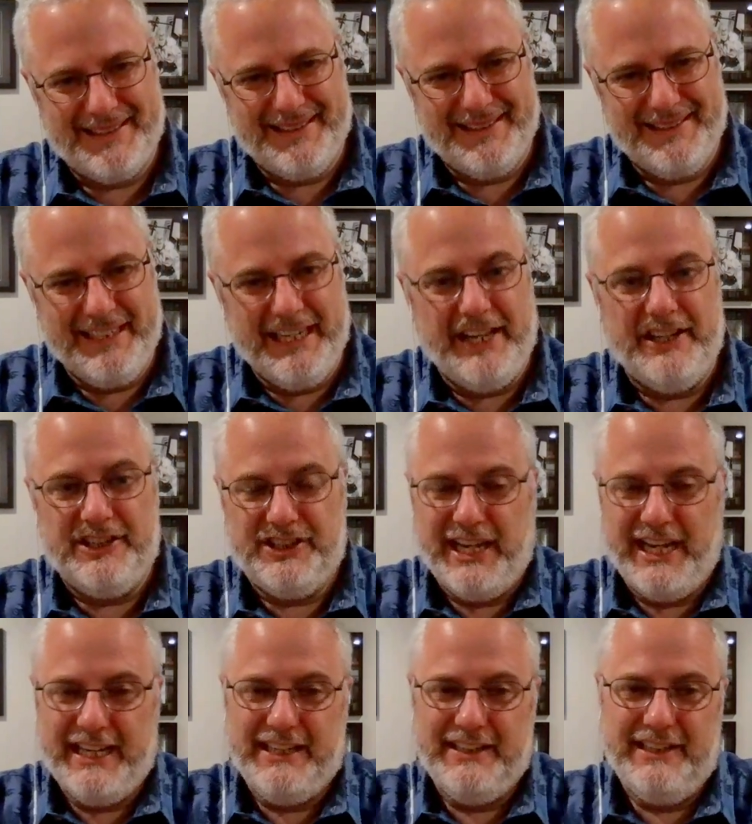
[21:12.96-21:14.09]
Yeah, there's
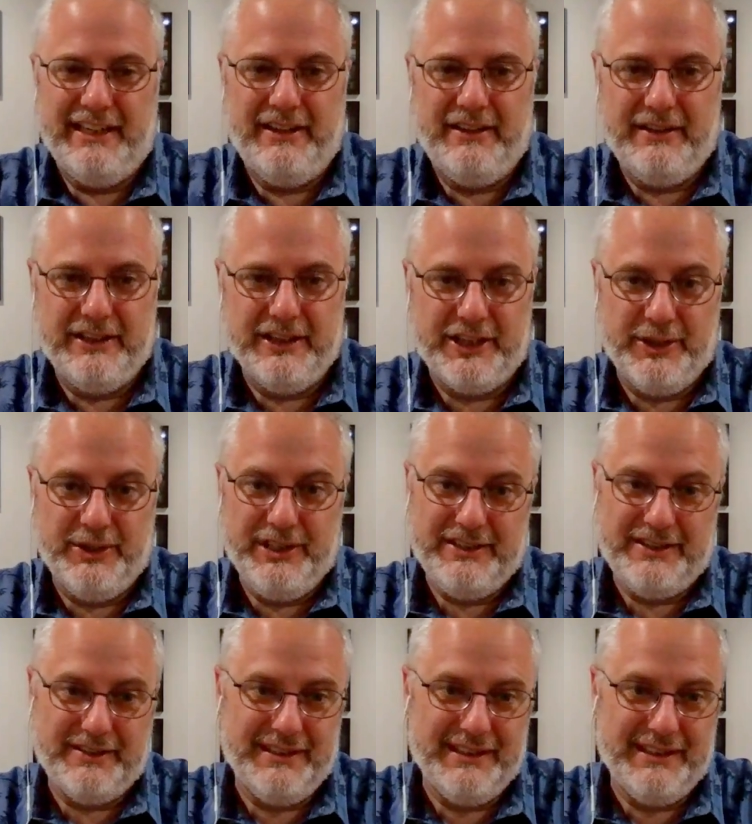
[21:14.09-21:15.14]
Shaggy in there. The Goonies are in